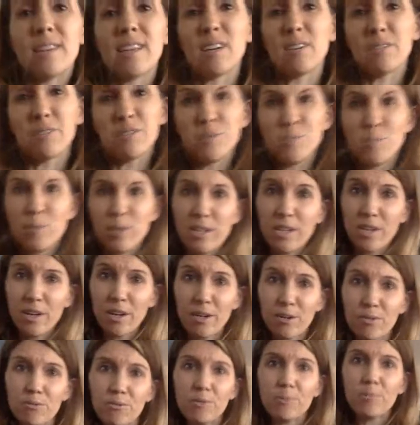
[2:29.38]
That one's pretty
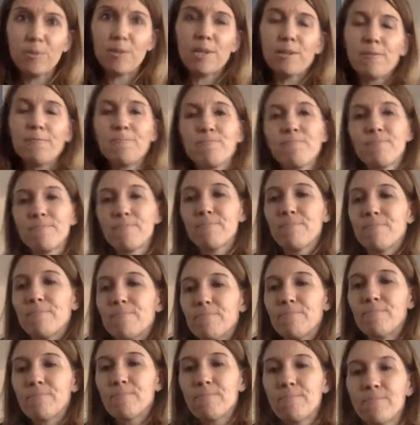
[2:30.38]
hard for me.
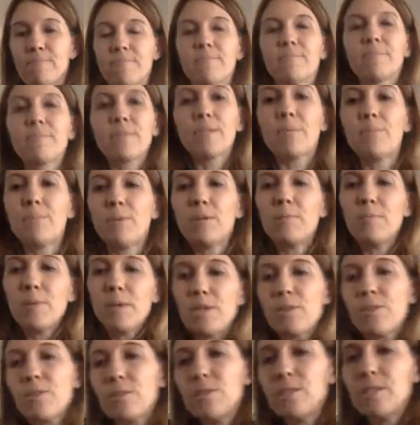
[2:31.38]
But
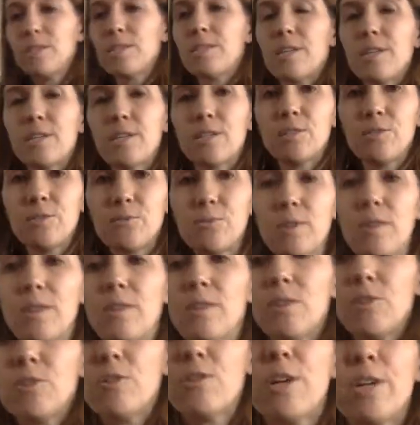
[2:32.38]
about 30 seconds with
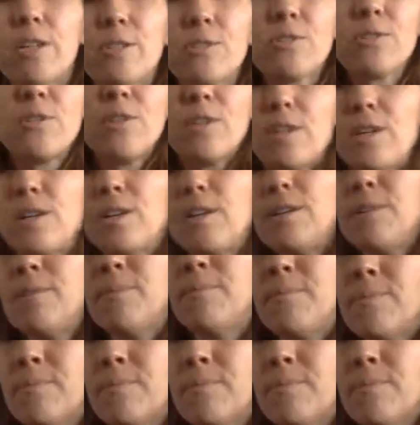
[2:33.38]
the cross crawl.